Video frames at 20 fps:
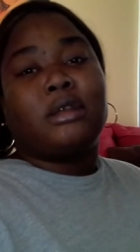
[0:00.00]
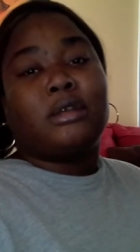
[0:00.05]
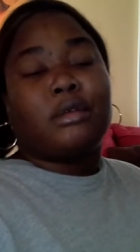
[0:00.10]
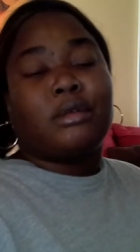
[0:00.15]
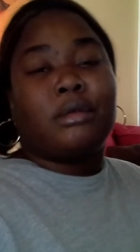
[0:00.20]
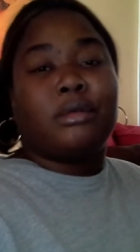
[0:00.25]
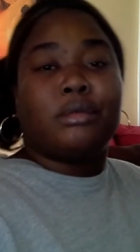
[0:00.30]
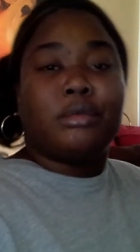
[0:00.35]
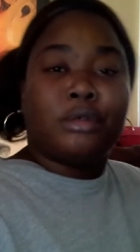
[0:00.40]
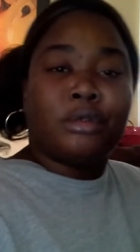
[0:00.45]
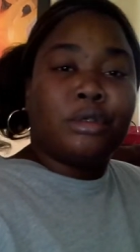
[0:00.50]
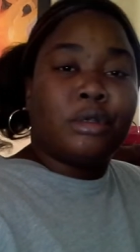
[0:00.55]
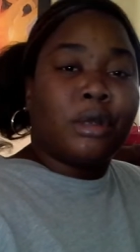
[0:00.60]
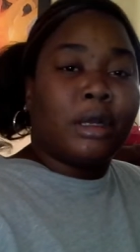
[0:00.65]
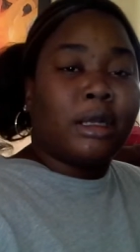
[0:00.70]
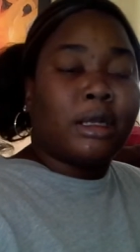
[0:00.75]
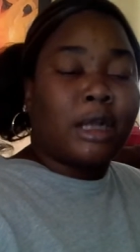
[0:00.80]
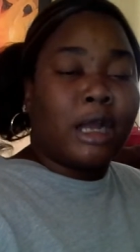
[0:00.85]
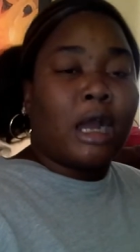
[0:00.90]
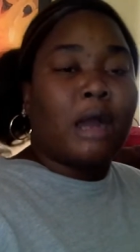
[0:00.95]
So, you know,
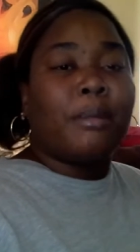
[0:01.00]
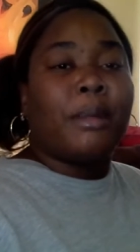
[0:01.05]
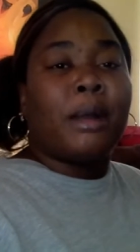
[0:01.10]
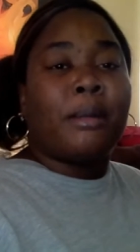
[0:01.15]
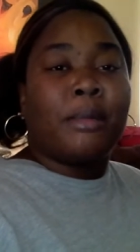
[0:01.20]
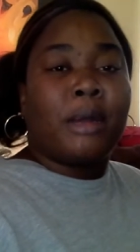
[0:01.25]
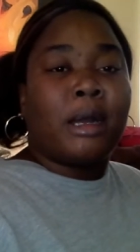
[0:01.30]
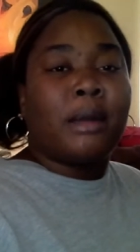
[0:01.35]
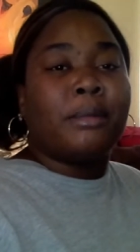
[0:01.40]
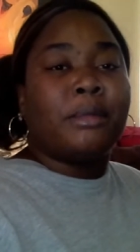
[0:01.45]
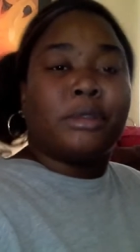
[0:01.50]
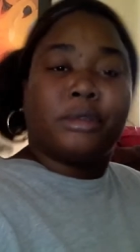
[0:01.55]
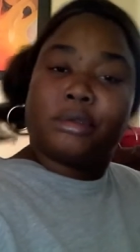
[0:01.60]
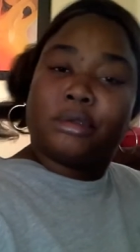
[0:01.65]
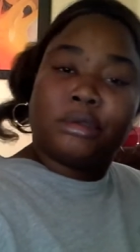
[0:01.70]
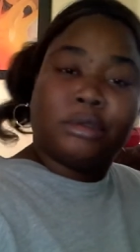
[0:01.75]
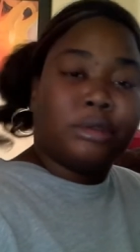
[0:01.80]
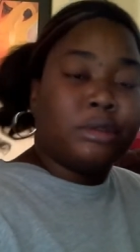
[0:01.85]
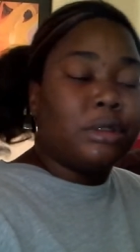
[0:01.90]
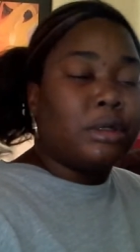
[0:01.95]
I called my mama.
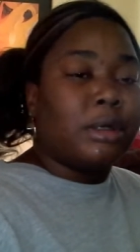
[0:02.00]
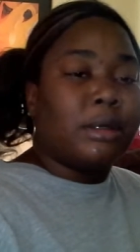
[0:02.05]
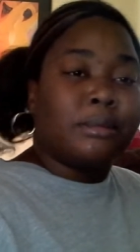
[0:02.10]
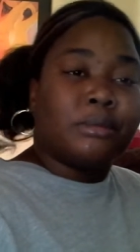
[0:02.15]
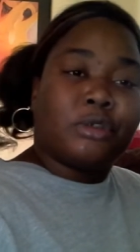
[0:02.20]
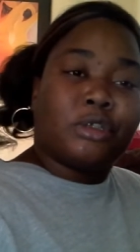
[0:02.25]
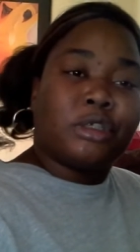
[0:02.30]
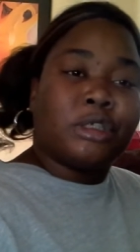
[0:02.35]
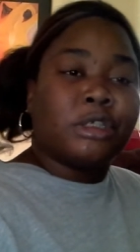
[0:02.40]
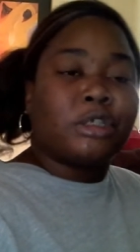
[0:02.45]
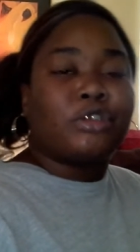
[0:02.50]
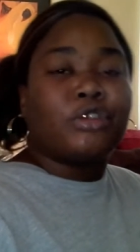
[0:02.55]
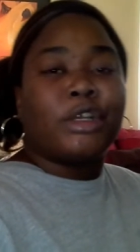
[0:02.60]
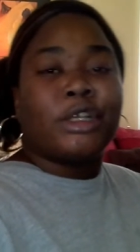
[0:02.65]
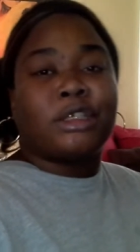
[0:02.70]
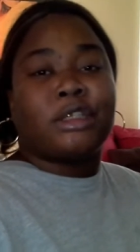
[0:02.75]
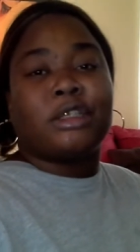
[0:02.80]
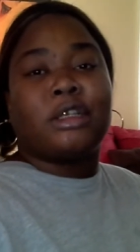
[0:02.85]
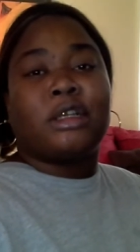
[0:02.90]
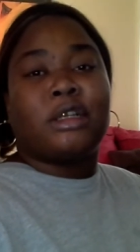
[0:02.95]
You know, I'm just
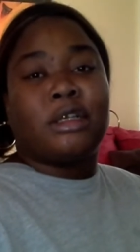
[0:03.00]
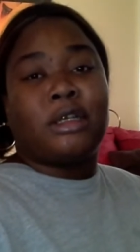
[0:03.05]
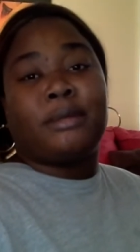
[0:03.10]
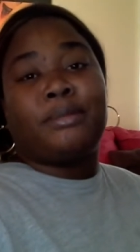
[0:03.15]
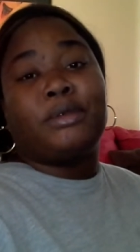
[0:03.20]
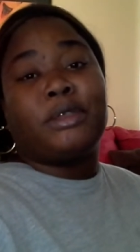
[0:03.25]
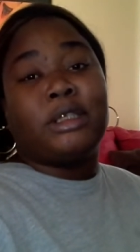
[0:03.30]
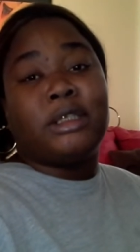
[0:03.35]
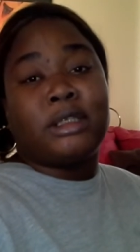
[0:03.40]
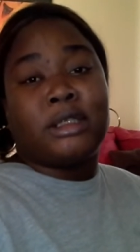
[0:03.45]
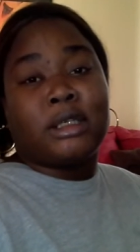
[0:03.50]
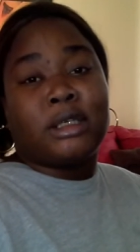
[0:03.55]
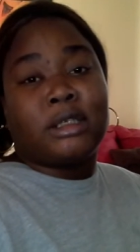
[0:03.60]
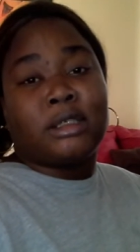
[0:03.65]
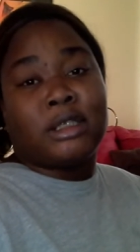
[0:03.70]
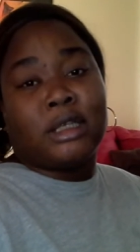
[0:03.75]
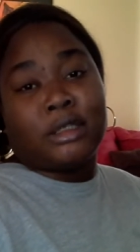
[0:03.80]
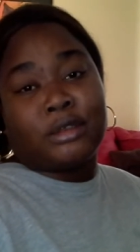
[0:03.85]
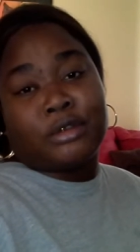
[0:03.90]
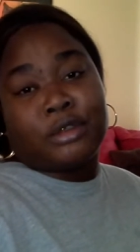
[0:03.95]
stressing to her, please get
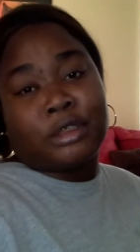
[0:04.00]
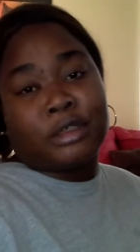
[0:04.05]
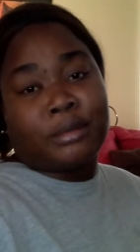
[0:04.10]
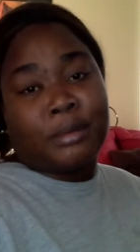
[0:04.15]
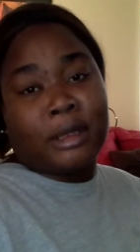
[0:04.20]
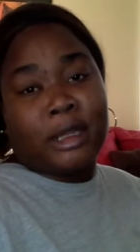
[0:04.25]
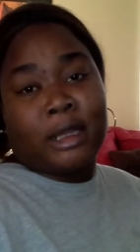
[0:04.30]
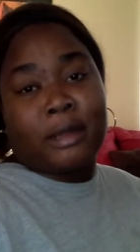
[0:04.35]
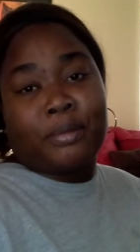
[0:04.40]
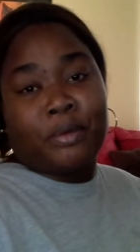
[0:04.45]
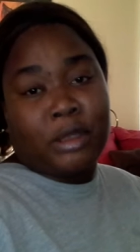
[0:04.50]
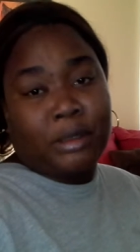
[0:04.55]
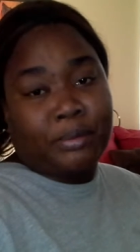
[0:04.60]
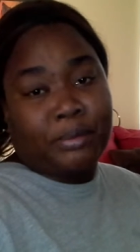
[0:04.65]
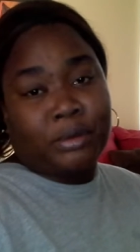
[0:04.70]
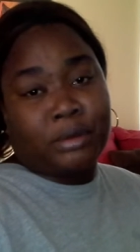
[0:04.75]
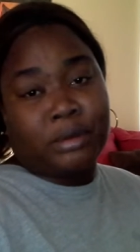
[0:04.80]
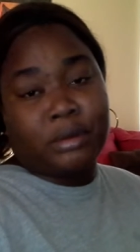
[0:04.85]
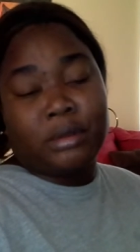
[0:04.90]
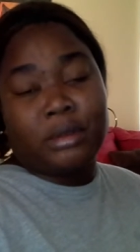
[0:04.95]
in touch with this man,
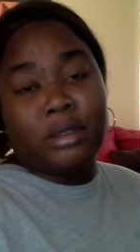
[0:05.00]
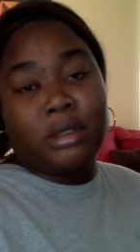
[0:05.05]
people,